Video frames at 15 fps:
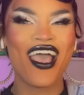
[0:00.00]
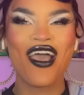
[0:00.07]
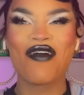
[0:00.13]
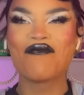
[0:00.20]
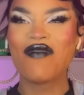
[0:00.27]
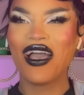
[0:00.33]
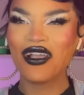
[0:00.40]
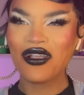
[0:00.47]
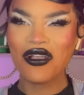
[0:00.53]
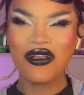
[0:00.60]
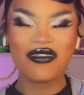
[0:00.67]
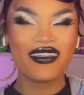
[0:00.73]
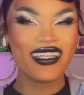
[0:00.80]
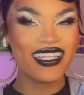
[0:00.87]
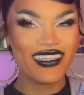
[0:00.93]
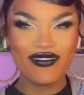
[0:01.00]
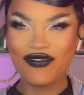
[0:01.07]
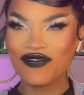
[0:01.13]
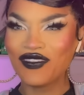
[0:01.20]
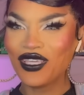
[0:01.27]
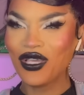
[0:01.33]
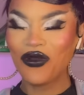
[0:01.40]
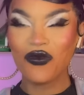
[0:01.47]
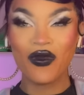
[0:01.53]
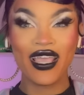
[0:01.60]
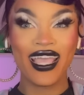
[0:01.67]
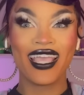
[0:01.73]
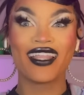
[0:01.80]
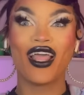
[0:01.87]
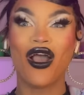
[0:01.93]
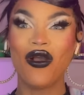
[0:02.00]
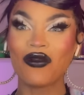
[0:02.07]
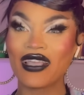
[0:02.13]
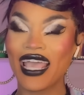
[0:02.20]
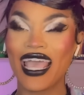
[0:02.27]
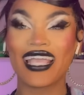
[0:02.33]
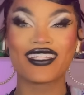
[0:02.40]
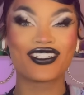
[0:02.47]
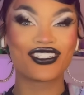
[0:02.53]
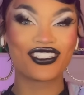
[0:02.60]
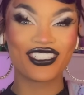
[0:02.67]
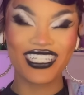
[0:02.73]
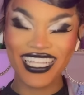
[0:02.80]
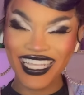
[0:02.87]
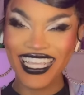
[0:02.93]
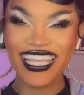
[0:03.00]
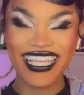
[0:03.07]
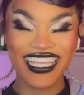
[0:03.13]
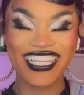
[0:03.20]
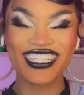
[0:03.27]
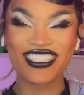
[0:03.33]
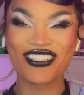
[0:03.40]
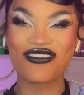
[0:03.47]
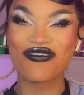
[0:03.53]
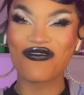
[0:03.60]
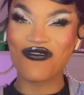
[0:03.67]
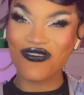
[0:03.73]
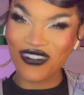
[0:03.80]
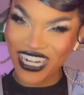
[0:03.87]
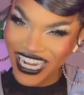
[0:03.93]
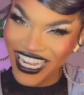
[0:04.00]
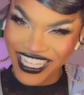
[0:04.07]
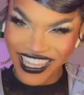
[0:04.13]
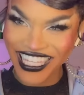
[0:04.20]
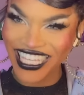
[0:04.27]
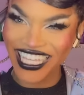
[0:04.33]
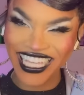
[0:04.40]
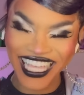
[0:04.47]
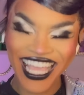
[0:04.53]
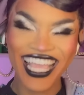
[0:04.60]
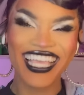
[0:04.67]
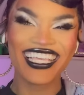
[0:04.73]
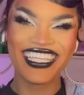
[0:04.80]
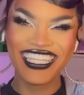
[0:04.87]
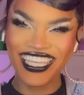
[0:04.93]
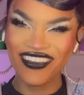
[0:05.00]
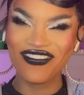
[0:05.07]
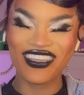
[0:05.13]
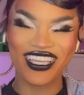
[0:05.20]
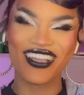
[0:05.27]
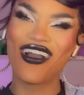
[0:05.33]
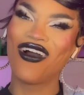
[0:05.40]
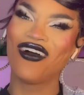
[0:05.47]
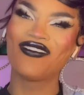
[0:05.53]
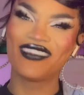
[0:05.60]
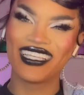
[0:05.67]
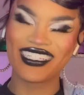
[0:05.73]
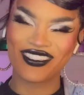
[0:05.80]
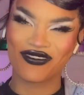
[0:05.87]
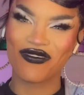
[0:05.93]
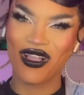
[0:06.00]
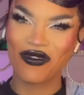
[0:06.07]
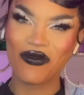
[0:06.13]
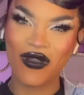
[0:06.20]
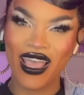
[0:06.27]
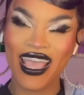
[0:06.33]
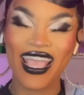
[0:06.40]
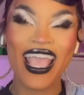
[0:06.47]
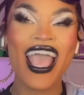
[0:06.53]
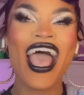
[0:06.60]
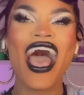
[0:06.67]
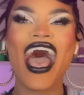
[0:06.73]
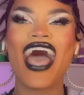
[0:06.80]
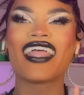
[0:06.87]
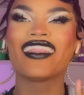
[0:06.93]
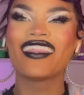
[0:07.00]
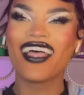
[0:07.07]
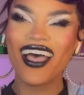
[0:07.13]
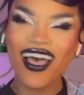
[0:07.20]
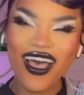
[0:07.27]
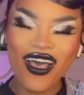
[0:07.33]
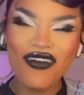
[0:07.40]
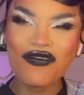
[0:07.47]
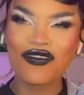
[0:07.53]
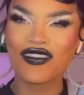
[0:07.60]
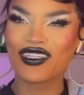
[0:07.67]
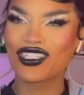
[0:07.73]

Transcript: My girl Nymphia Wind, okay, she is really giving on this runway. I love the